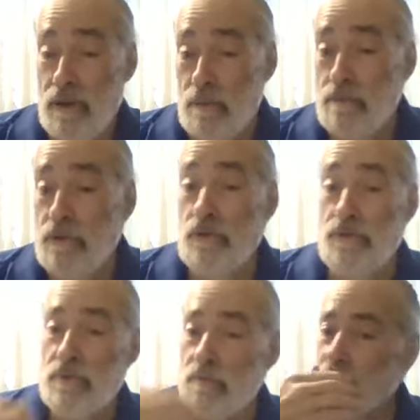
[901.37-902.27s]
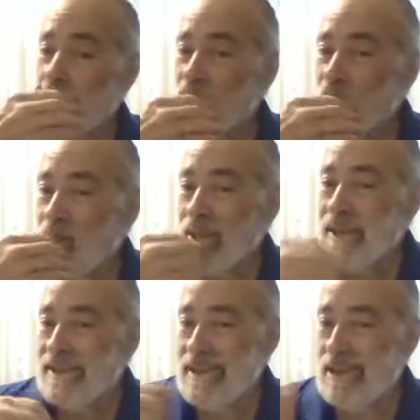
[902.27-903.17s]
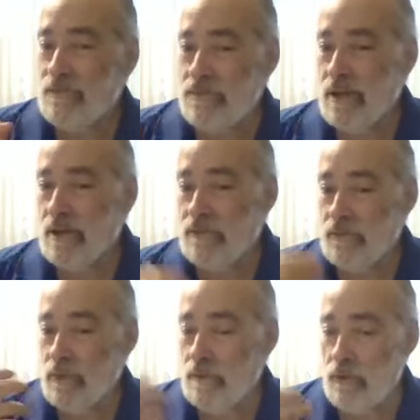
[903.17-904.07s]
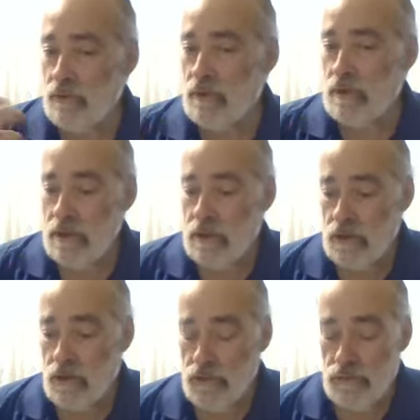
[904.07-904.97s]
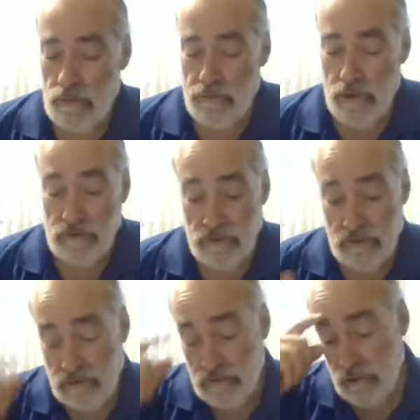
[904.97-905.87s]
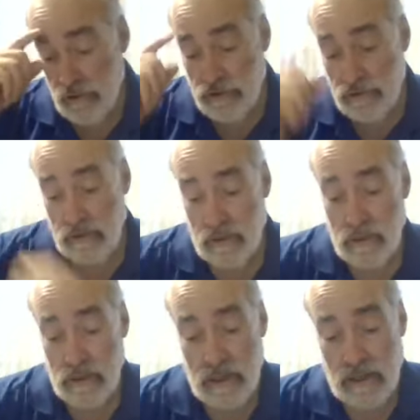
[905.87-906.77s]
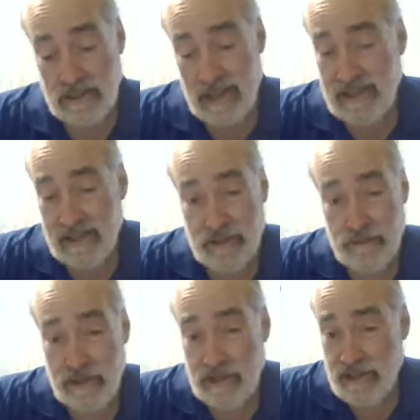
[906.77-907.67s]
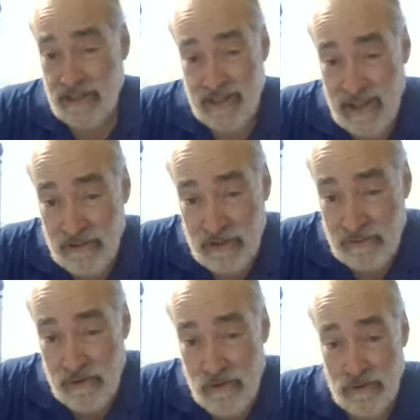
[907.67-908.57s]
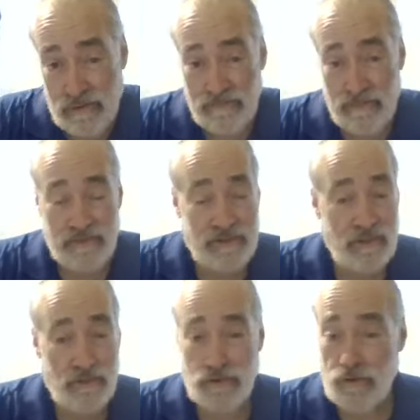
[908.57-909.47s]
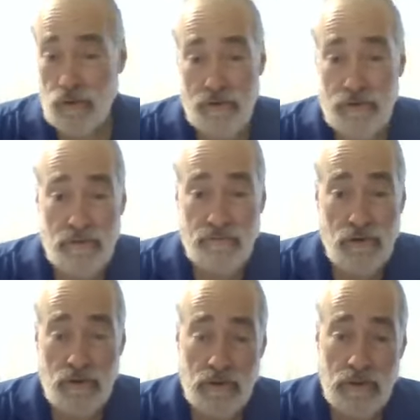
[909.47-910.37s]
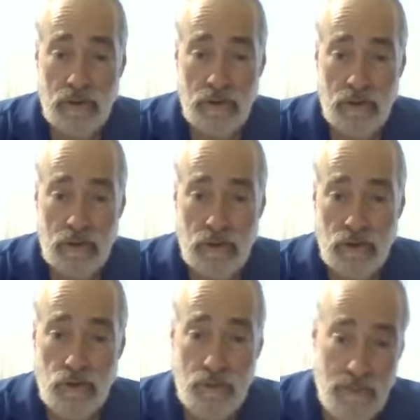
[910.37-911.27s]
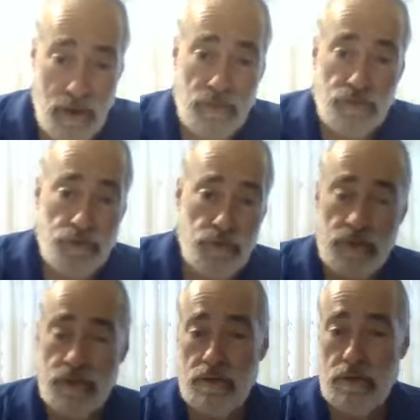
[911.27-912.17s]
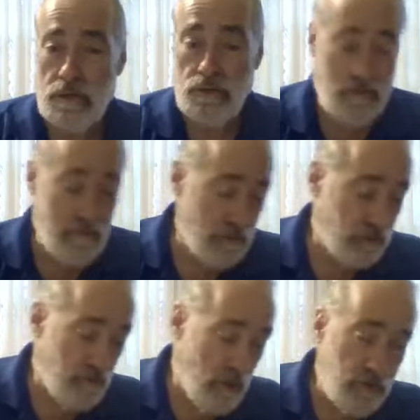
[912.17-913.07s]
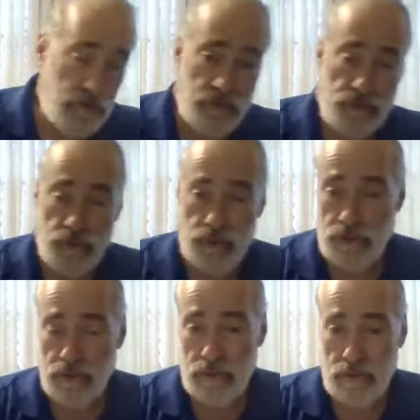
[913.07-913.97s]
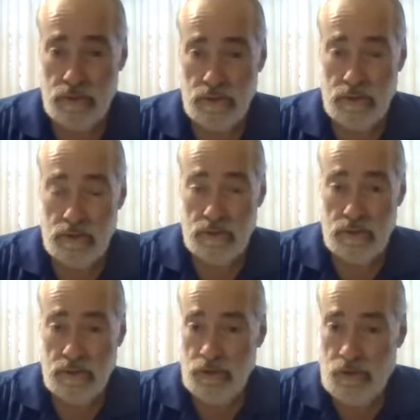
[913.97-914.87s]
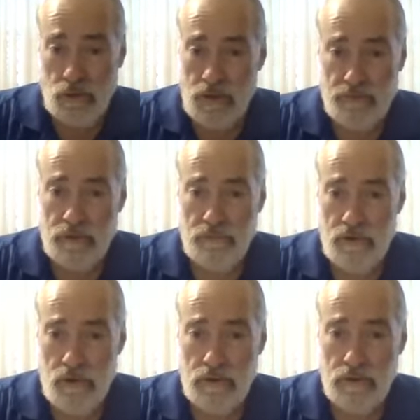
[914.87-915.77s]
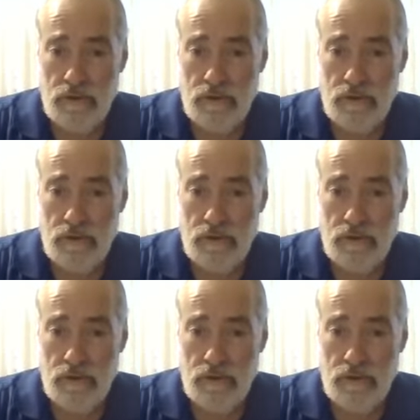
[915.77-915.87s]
abuse takes place when a person goes through a process of conversion technically speaking, she didn't have to convert. I said this way, you don't have to convert. Your mother's Jewish, your mother's mother is Jewish. You don't have to convert.